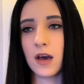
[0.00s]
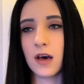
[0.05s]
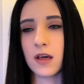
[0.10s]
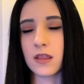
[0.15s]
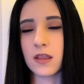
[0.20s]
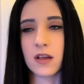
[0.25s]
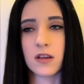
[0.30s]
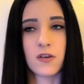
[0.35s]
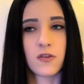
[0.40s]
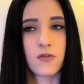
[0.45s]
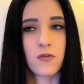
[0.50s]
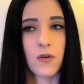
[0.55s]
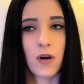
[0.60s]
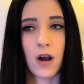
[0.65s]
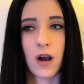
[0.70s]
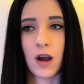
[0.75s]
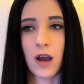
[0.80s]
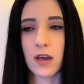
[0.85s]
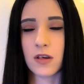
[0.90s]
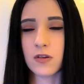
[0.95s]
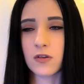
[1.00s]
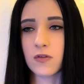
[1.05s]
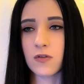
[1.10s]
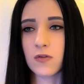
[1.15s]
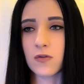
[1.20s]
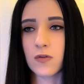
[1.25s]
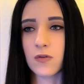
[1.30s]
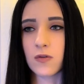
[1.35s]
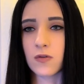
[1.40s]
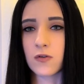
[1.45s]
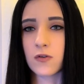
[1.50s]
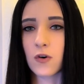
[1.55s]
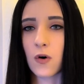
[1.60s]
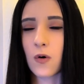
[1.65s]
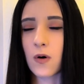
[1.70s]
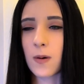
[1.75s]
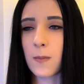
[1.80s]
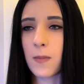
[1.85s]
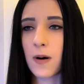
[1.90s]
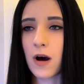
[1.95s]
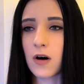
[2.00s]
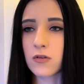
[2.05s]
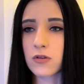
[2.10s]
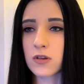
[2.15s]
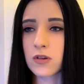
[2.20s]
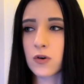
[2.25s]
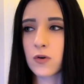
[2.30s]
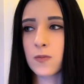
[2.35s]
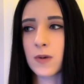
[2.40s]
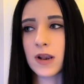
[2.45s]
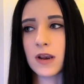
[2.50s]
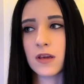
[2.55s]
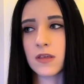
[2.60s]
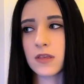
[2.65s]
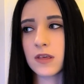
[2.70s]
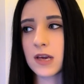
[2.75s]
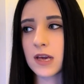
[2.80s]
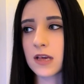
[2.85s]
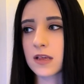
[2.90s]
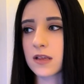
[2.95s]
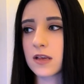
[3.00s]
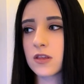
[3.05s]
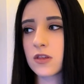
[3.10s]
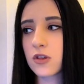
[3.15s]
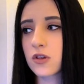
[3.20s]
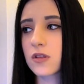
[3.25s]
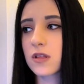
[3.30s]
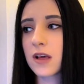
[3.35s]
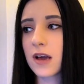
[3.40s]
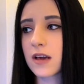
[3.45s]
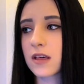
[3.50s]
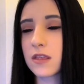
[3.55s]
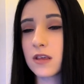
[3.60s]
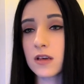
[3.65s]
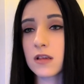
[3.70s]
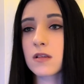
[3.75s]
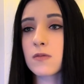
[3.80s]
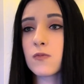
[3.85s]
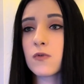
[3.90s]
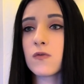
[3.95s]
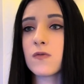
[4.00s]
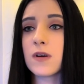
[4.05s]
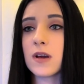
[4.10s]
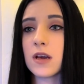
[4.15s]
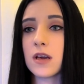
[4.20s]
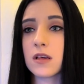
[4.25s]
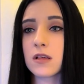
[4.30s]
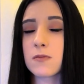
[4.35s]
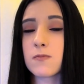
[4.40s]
that tries to talk about so many things, and like this movie is